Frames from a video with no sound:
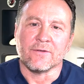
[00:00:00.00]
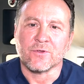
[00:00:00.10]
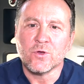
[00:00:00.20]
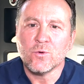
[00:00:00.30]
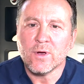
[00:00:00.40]
if
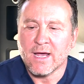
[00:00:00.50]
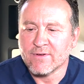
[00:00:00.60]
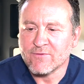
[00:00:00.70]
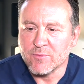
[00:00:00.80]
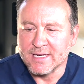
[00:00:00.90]
you have
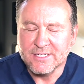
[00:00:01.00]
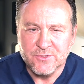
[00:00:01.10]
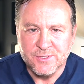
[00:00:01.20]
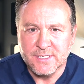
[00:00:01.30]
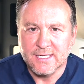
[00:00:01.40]
ever been
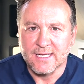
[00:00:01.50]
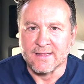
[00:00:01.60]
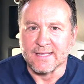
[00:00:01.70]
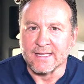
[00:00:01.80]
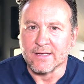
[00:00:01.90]
interested
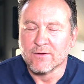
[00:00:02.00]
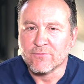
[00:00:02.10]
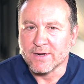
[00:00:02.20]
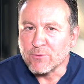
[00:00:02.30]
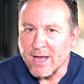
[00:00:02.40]
in the
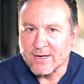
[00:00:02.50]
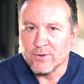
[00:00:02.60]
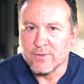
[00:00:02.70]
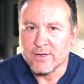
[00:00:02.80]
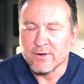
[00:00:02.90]
free
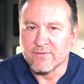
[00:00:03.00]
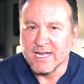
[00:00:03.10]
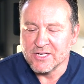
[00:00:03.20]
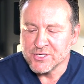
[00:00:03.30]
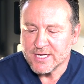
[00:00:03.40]
radical theory of
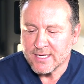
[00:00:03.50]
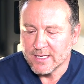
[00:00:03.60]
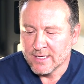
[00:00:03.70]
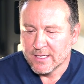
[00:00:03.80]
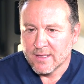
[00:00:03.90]
aging,
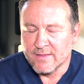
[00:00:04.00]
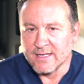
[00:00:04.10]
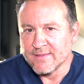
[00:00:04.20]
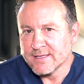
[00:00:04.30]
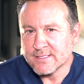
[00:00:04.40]

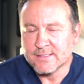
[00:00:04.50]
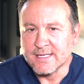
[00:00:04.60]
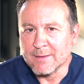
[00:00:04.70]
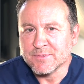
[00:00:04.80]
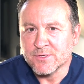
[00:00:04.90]
then this is
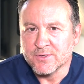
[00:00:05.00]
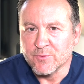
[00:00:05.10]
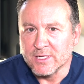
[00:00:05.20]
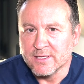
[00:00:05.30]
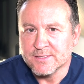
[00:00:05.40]
the episode you
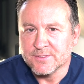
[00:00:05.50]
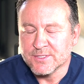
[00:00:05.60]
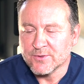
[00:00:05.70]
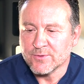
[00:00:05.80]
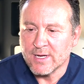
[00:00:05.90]
want to listen
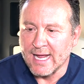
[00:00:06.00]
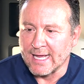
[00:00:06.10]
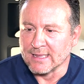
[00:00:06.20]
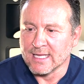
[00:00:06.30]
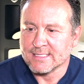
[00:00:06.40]
to,
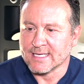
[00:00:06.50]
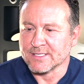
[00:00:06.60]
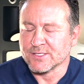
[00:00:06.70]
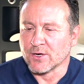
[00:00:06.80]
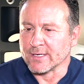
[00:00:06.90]
and let's get
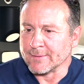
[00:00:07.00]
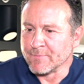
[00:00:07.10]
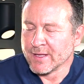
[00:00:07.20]
started.